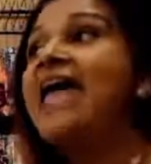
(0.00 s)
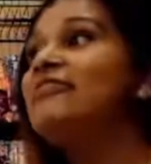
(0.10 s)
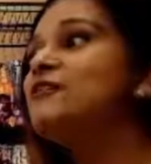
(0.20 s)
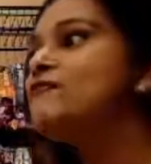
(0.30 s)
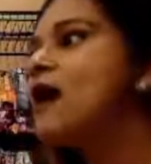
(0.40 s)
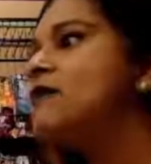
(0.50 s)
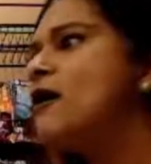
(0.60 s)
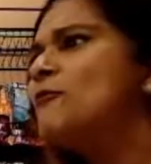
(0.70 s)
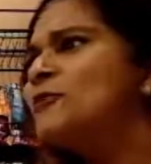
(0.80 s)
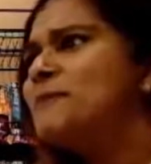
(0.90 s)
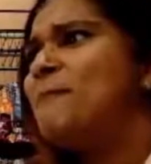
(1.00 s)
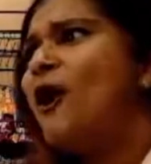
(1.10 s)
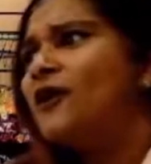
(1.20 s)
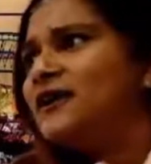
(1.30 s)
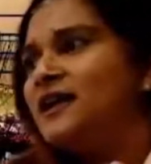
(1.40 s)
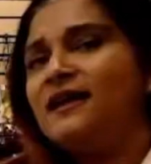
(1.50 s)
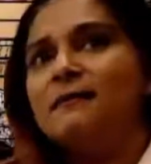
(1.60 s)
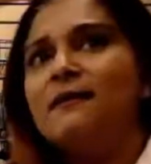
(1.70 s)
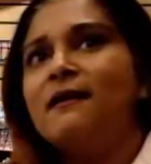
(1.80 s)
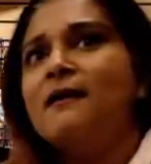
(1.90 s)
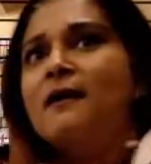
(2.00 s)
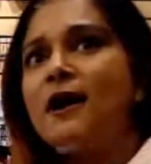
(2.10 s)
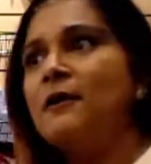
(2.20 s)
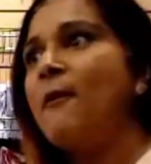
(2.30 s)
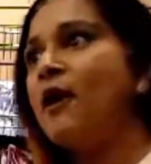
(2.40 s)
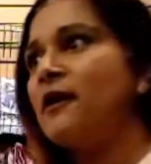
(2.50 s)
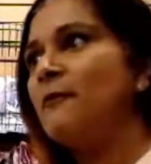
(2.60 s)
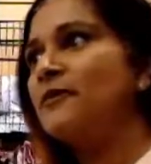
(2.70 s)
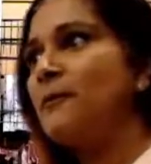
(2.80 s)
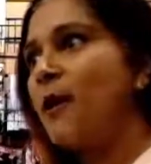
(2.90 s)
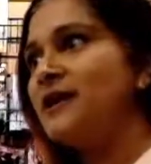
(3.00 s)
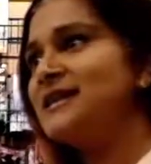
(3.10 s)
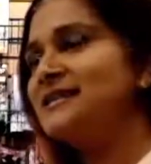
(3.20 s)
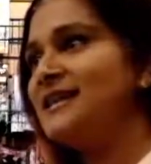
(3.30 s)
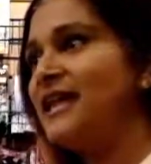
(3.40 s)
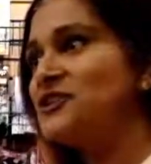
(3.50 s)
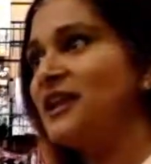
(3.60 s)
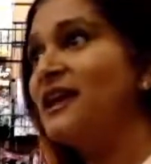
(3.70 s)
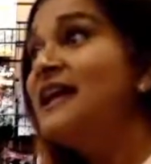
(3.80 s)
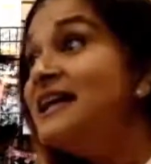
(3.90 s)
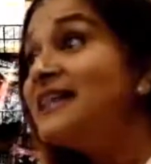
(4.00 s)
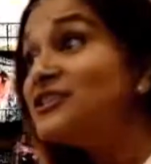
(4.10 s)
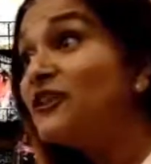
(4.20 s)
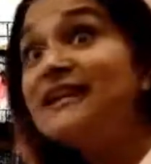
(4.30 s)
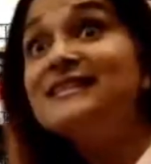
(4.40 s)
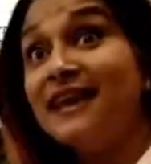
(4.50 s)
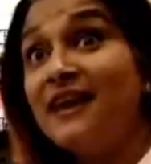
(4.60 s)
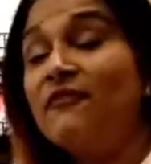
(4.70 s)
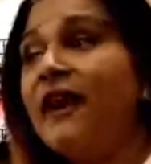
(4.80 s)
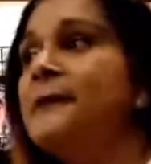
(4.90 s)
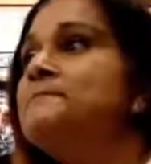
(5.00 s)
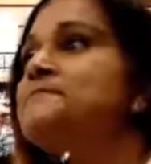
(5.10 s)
And they run with a party designation. That's crazy, right?